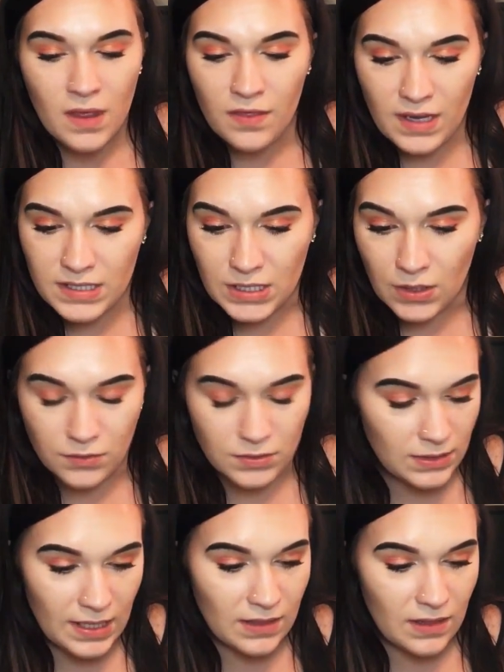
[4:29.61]
They don't.
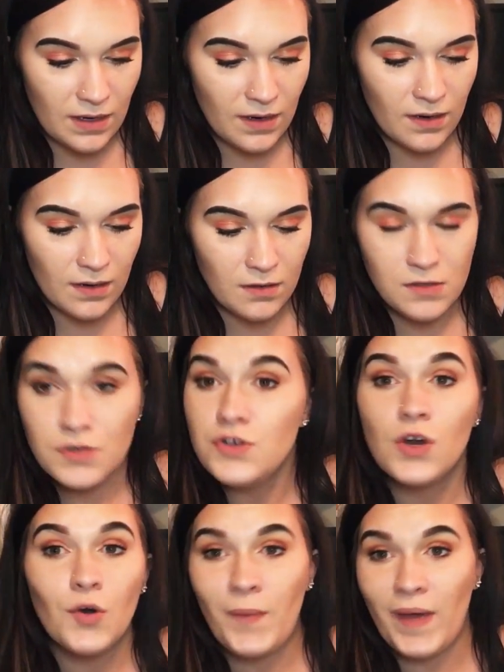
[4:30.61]
Like, they're
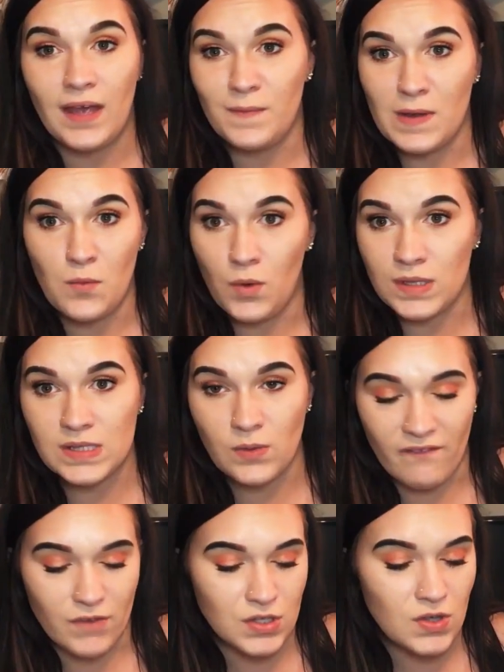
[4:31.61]
no pigment
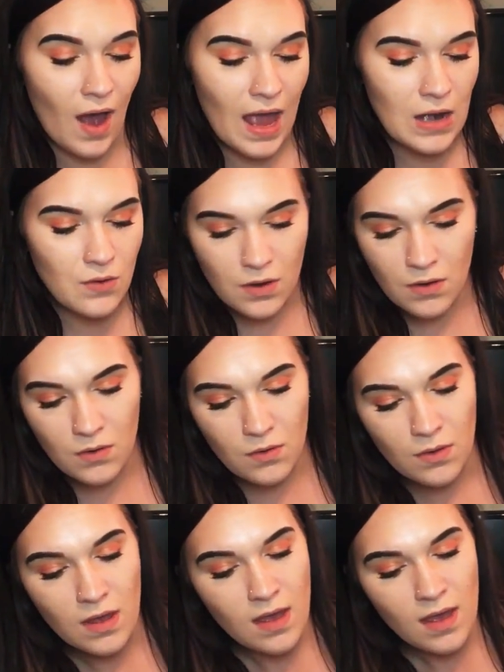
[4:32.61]
whatsoever, so I don't know